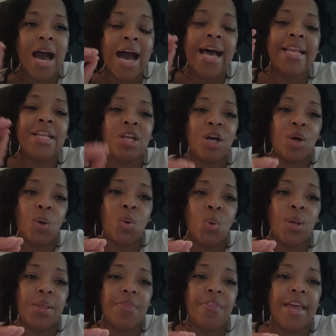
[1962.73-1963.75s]
I
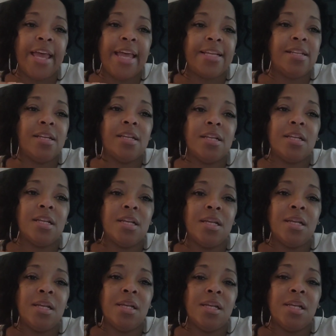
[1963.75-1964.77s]
know that
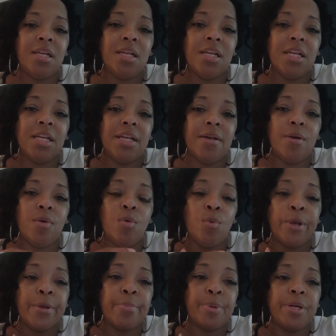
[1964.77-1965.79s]

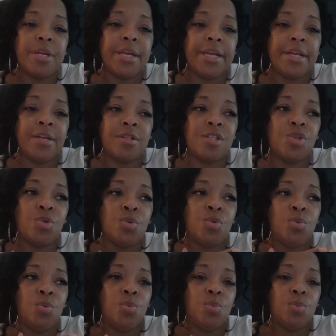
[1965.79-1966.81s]
we're put here
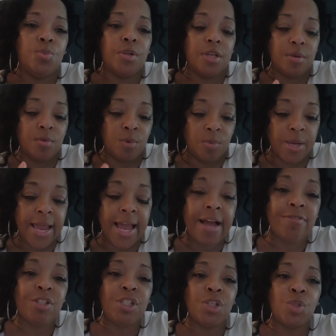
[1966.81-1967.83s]
to, when we
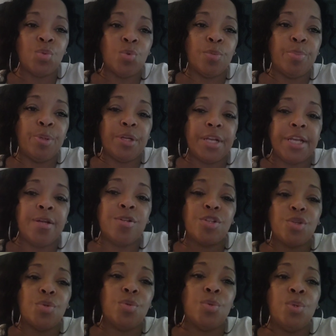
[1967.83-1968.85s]
have children, we're put here
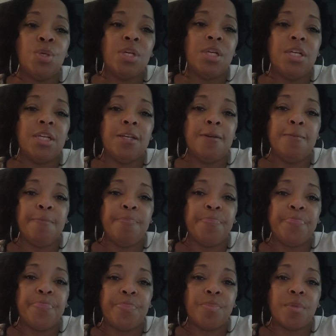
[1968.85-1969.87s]
to
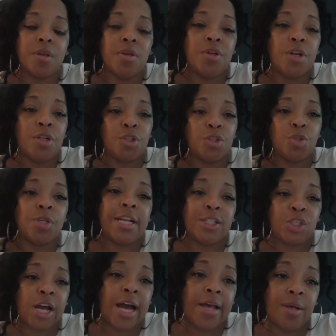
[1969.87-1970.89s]
nurture that
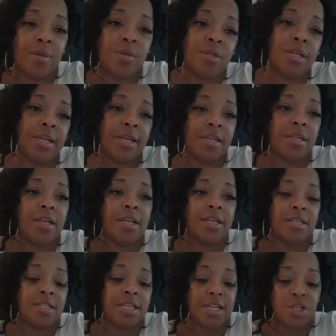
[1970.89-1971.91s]
child
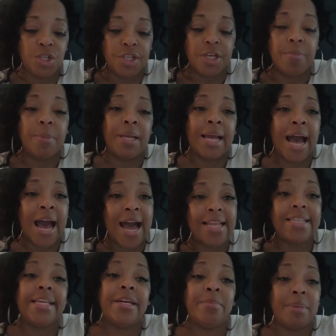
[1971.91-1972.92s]
and teach them and
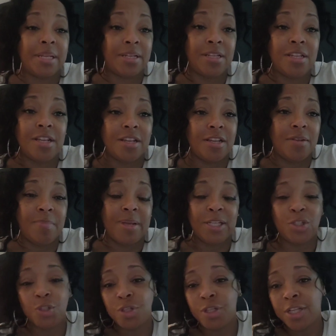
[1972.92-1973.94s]
guide them and
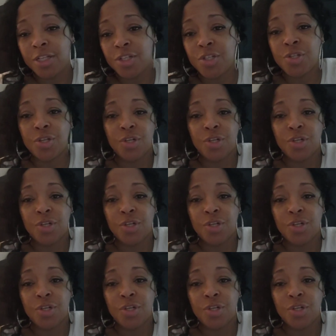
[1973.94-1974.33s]
make sure they